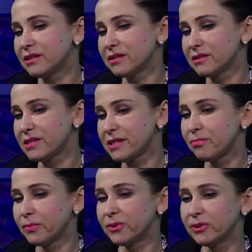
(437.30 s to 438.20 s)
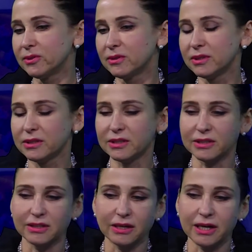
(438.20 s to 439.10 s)
simple
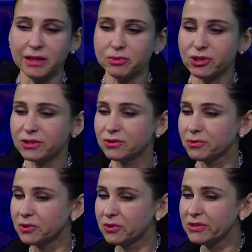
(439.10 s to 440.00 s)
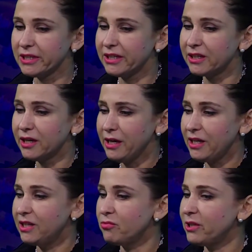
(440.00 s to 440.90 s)
object or thing
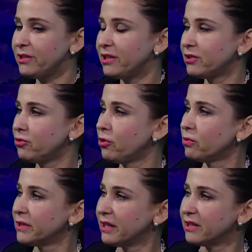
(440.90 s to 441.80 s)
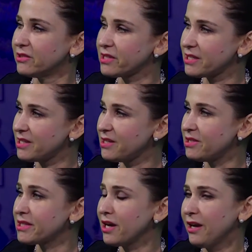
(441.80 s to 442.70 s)
in a way that no one else
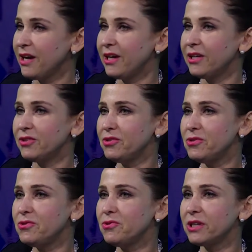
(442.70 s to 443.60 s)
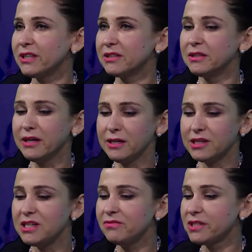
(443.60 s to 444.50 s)
sees, and you can
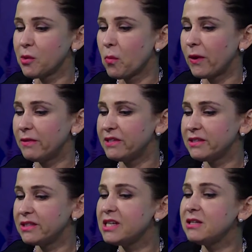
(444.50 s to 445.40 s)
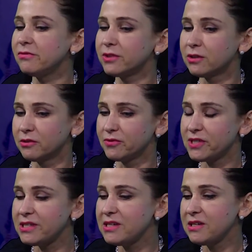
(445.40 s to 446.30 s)
give someone this gift of
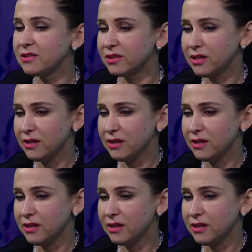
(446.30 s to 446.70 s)
seeing